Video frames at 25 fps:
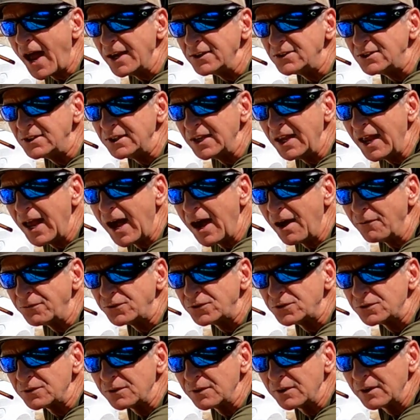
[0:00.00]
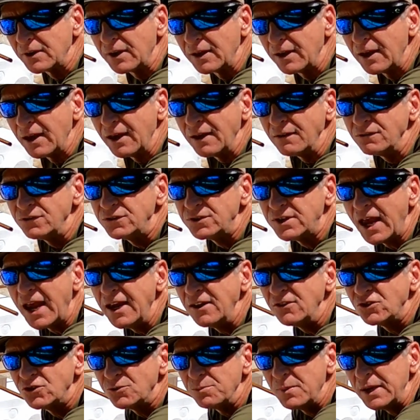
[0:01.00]
I C Fs
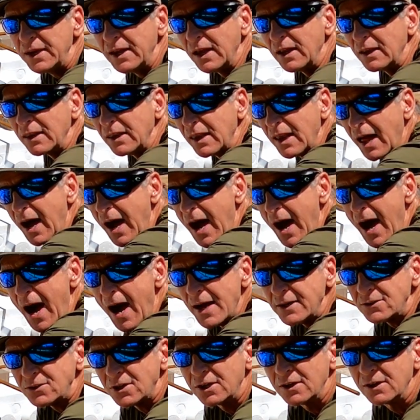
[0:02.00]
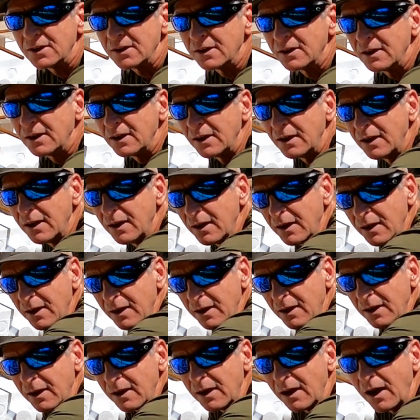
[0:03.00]
saves me a lot
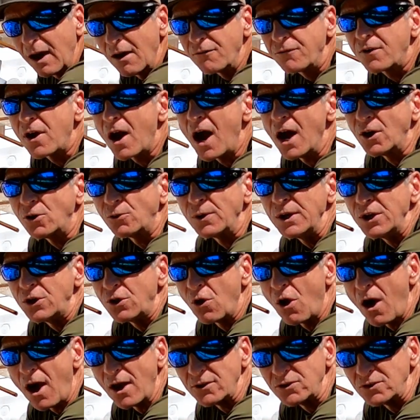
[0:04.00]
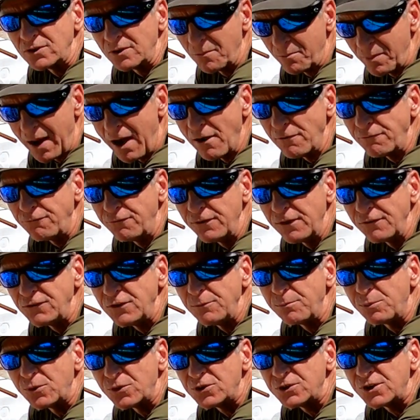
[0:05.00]
of concrete cost, about
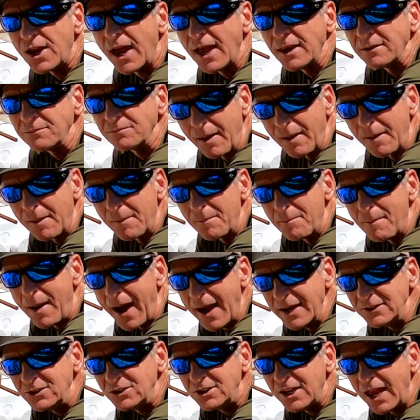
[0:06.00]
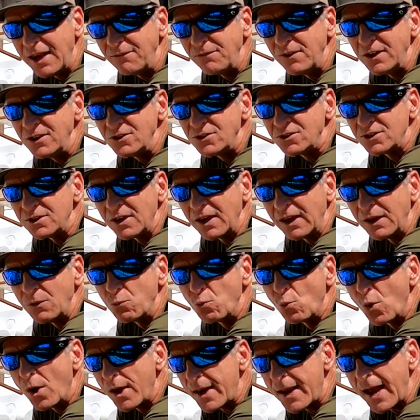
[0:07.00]
fifty percent. My savings
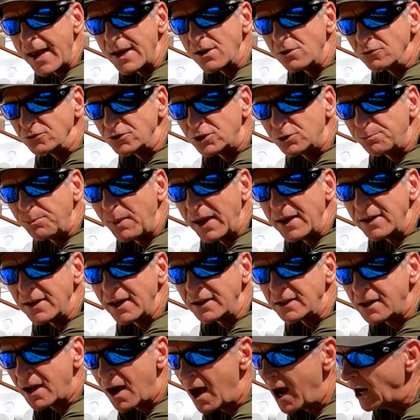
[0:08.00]
and what I don't spend on